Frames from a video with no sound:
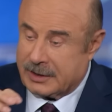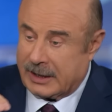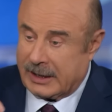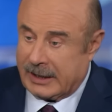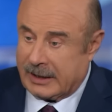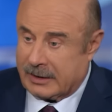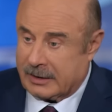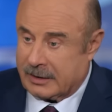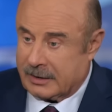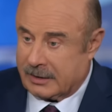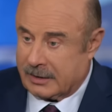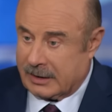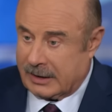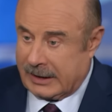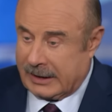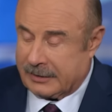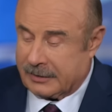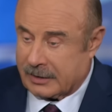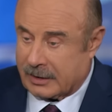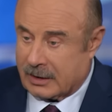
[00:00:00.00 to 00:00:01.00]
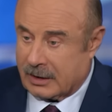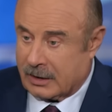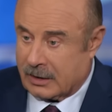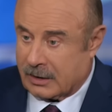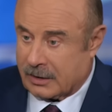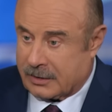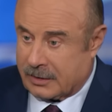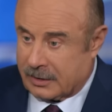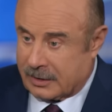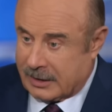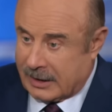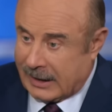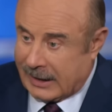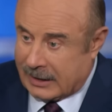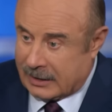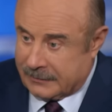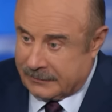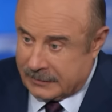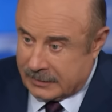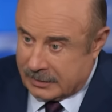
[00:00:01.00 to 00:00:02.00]
and the clerk are
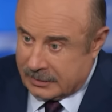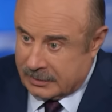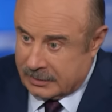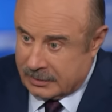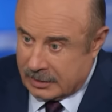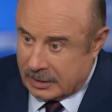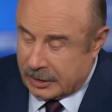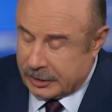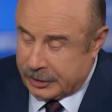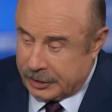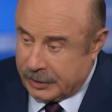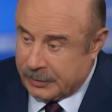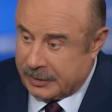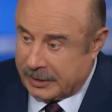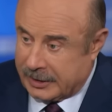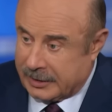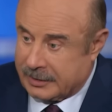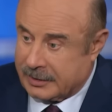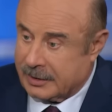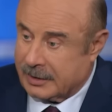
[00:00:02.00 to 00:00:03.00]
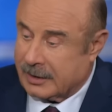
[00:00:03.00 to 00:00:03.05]
kind of a unit.